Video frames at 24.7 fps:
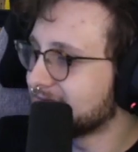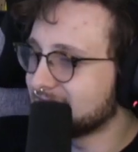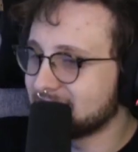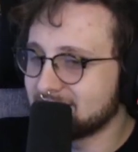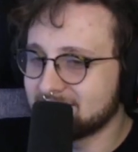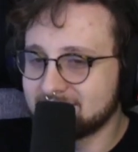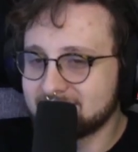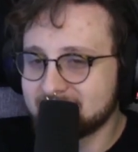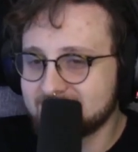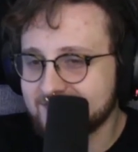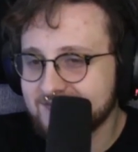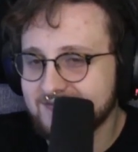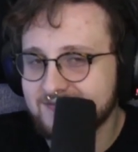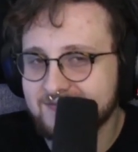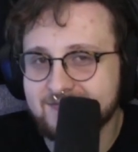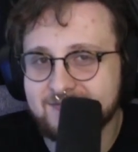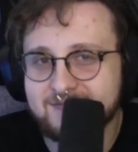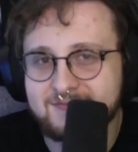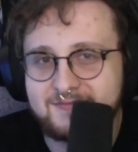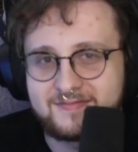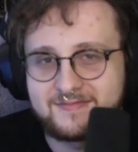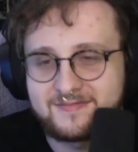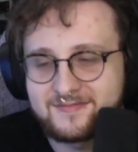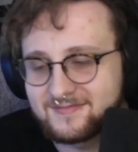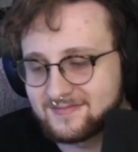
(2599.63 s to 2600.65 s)
I think
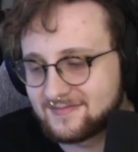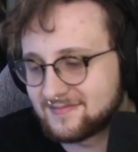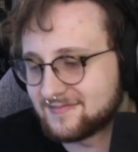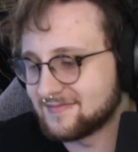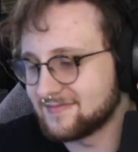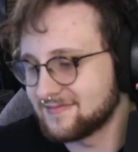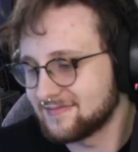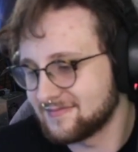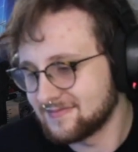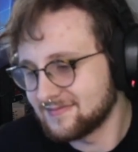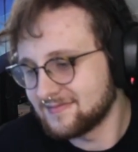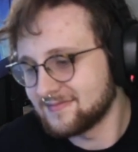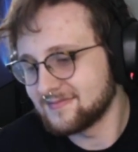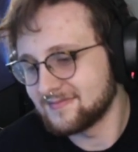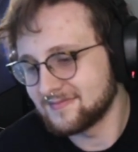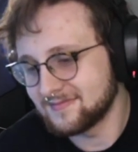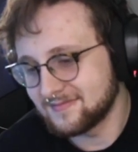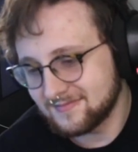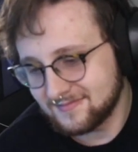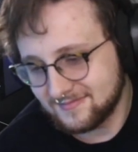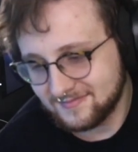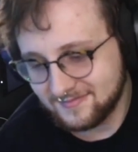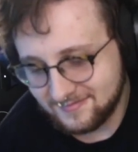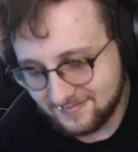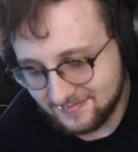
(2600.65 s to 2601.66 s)
the TR was also laughing
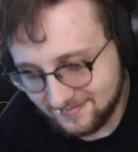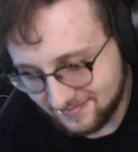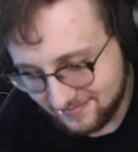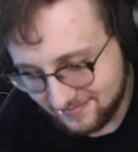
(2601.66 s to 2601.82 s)
at me.